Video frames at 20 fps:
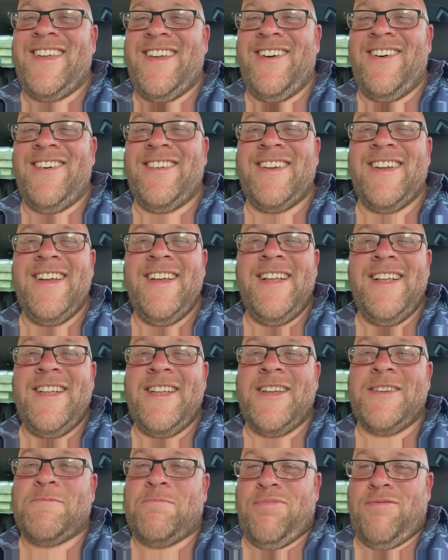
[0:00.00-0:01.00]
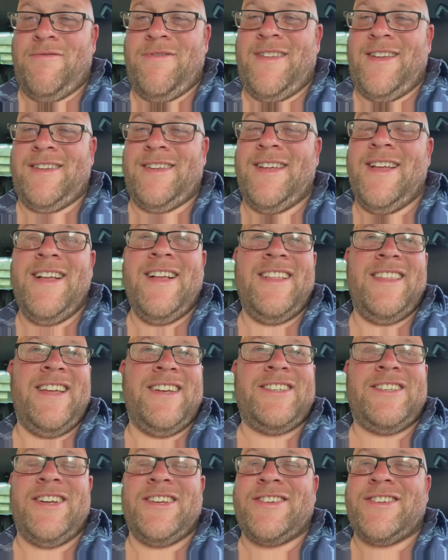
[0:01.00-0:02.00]
God,
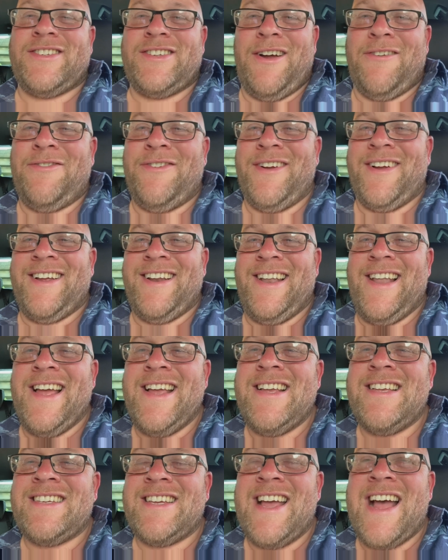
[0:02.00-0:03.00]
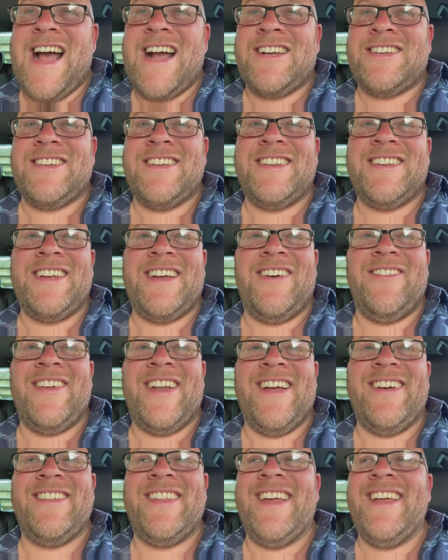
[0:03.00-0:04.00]
that's just Suffolk lazy accent coming
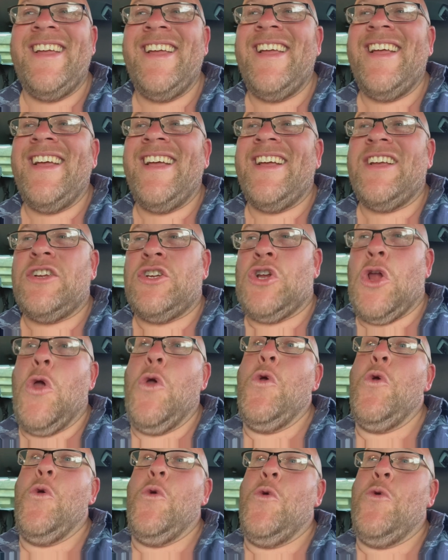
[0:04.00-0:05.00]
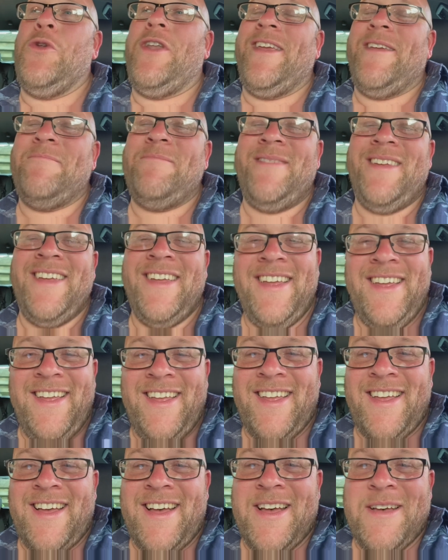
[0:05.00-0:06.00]
out there. Showed him,
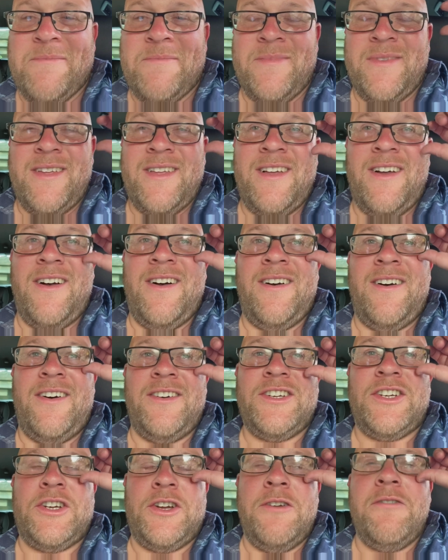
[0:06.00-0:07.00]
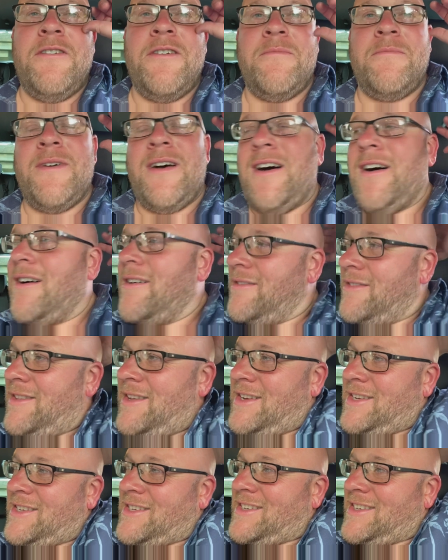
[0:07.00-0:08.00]
I show him out
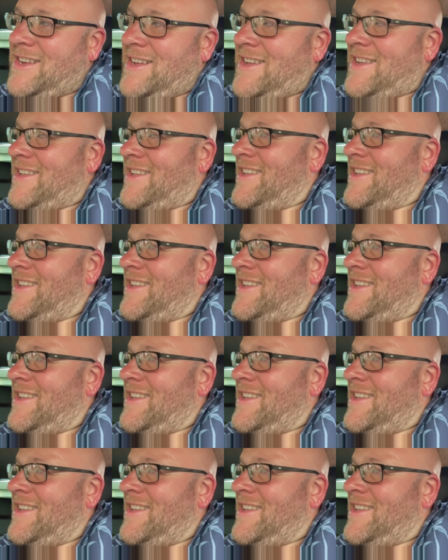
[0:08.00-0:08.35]
this, oh